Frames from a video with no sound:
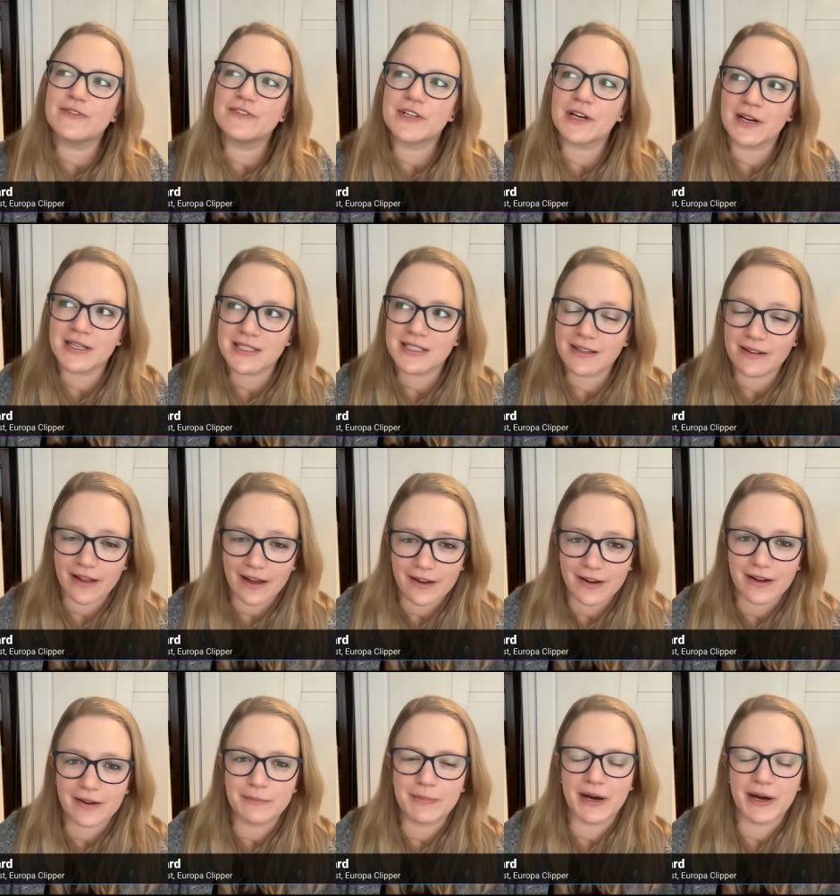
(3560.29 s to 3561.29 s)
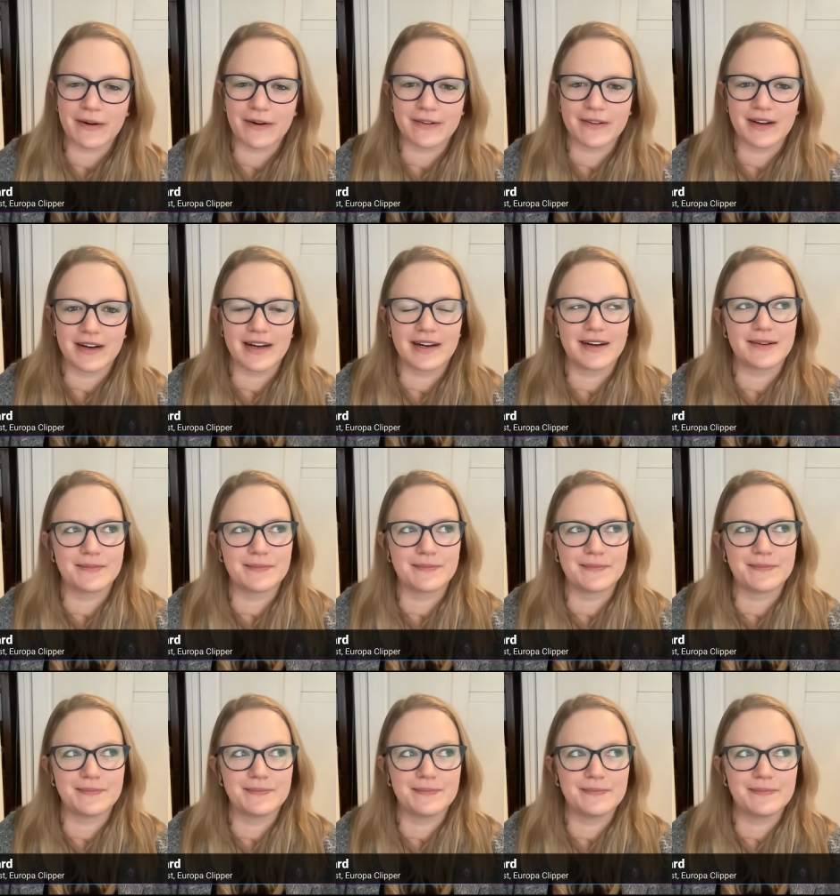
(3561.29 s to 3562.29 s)
talked a lot about
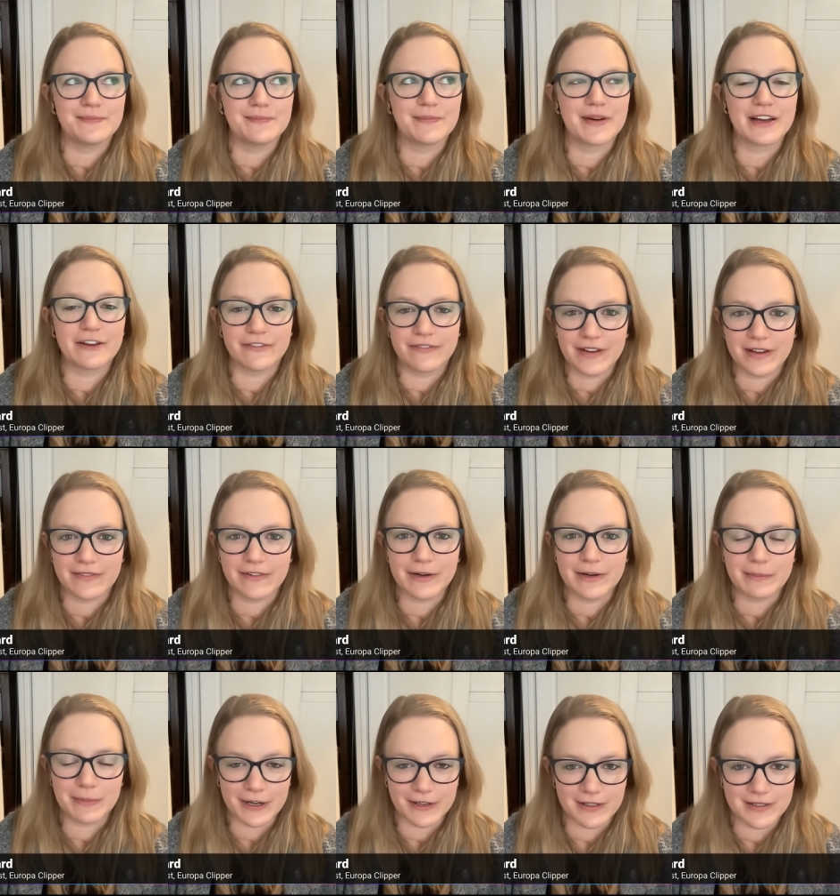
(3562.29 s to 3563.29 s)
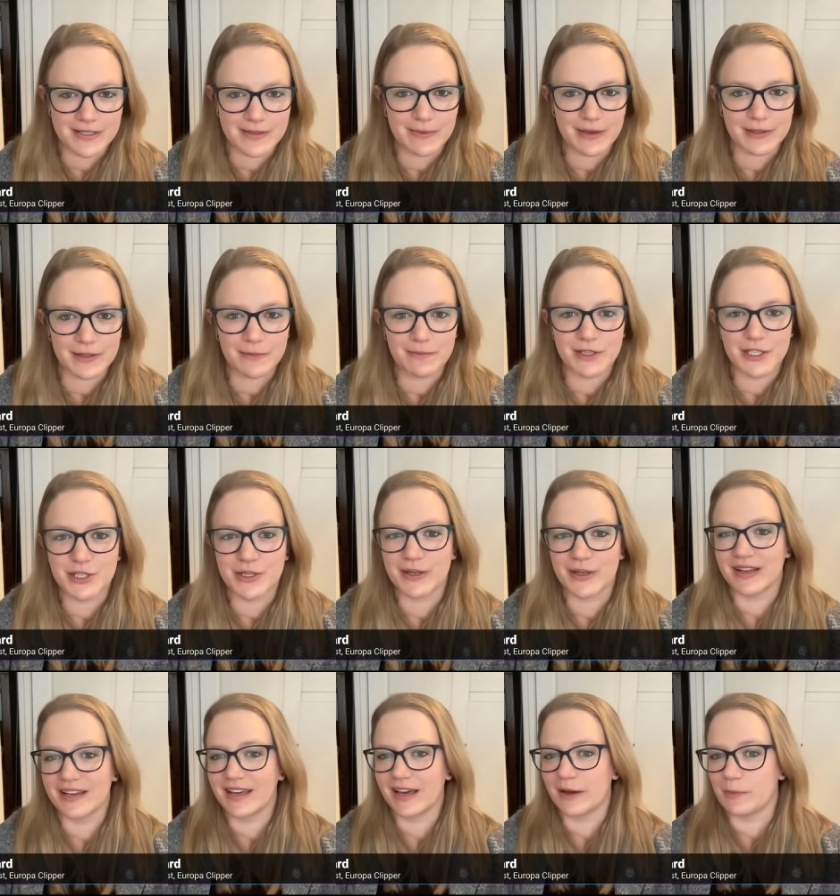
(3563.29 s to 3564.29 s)
my favorite parts about the
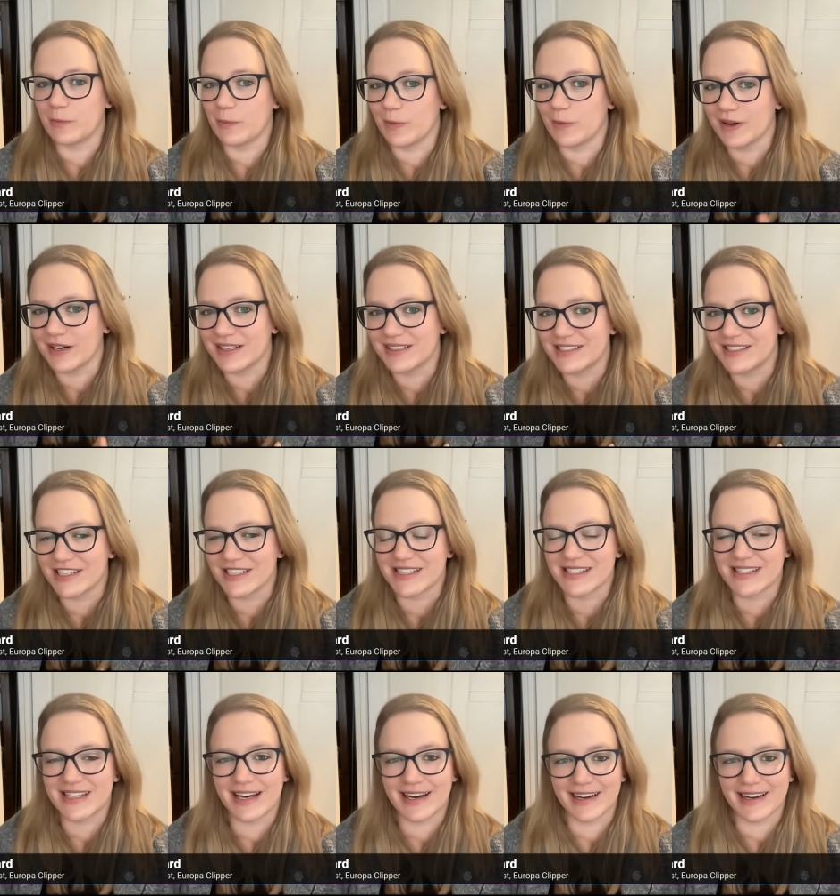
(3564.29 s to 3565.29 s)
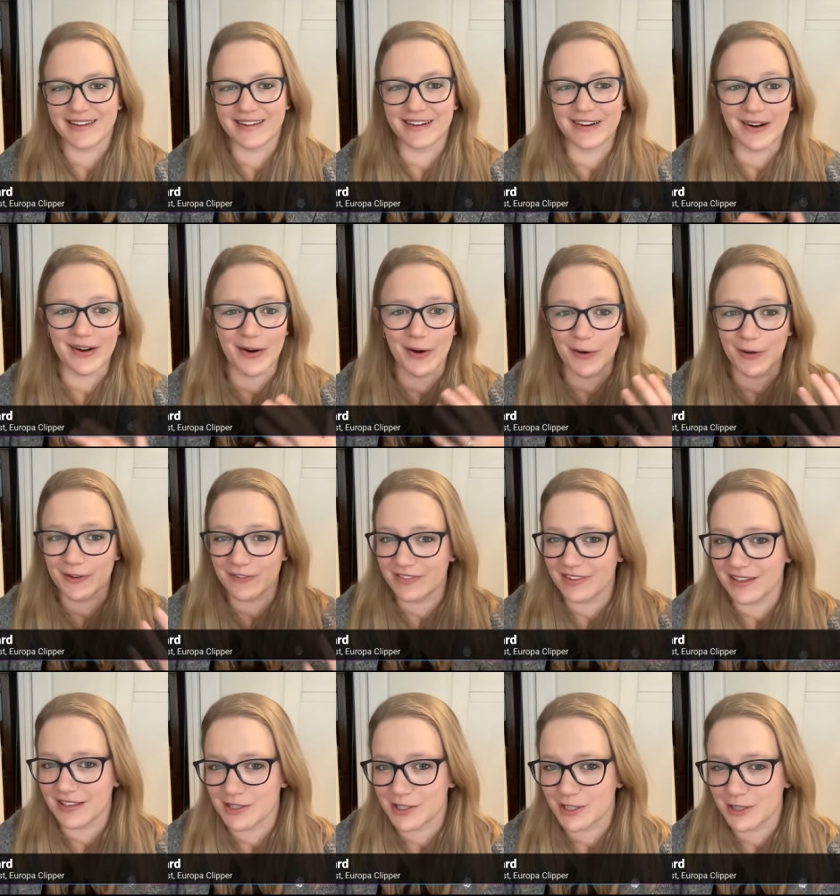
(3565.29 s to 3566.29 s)
mission. Again, one, just that all of
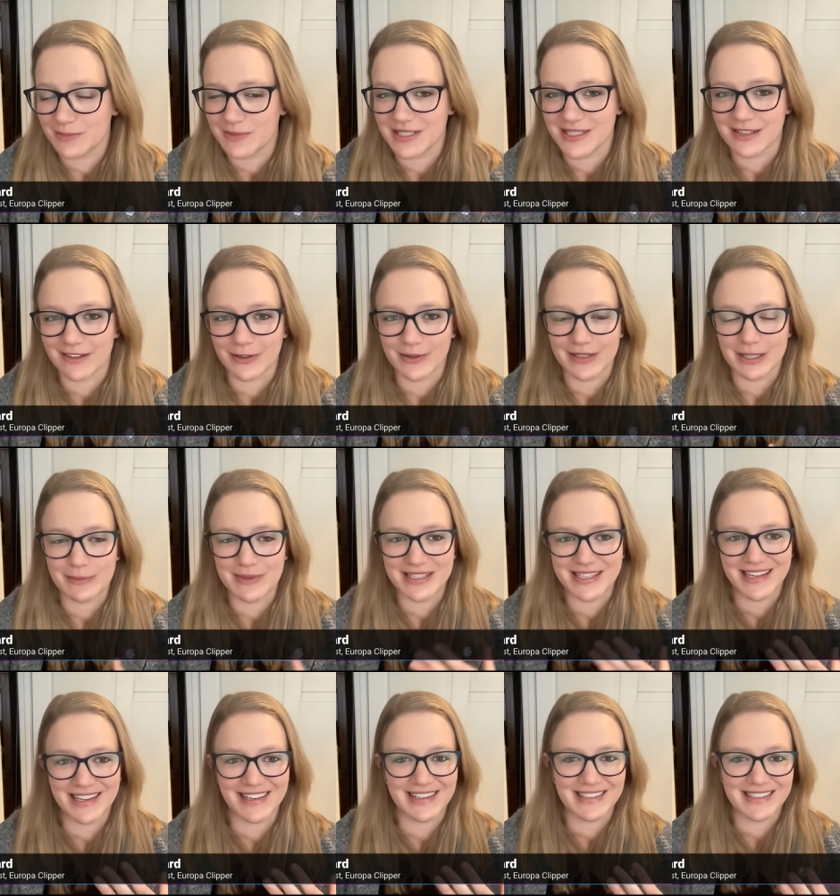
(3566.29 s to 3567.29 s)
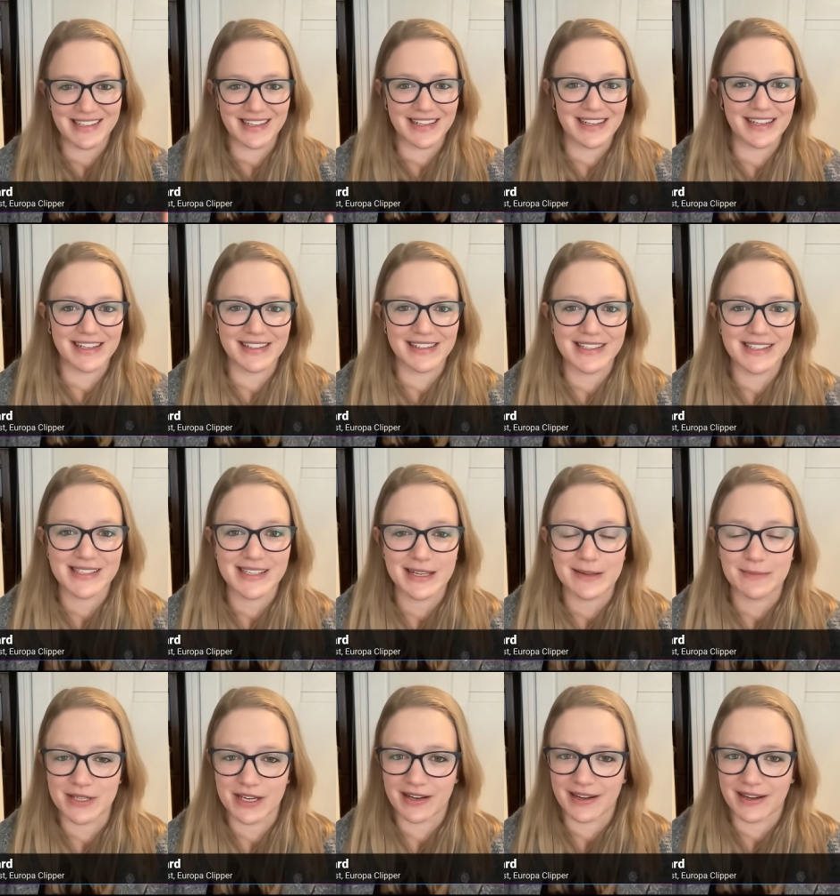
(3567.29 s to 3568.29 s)
the instruments are going to be taking data at the
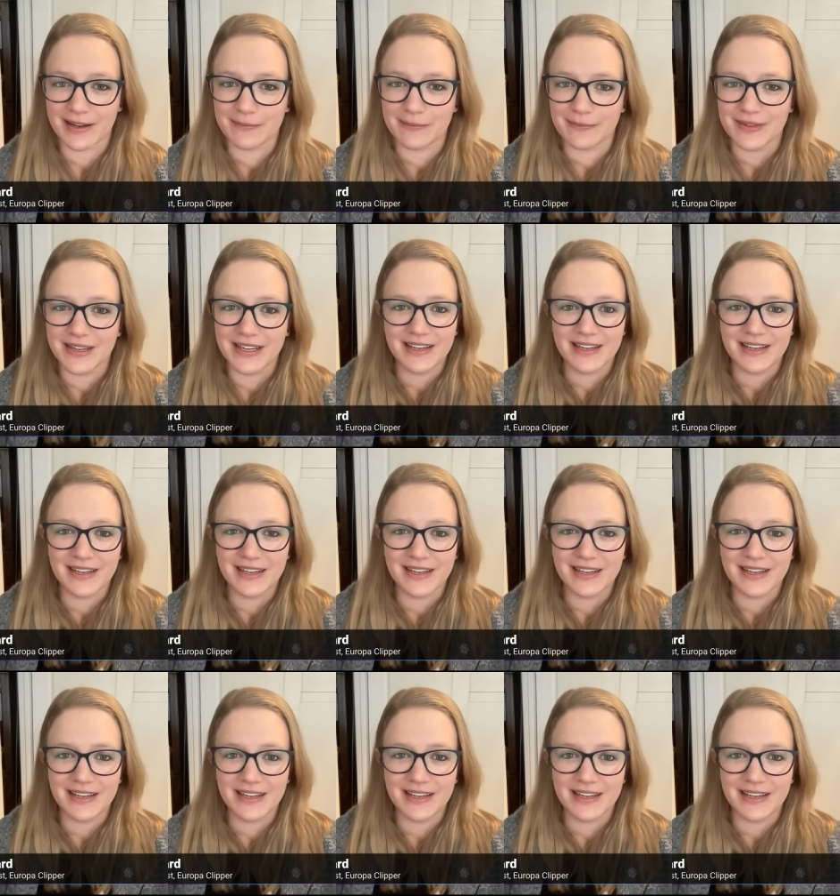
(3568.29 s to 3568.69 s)
same time.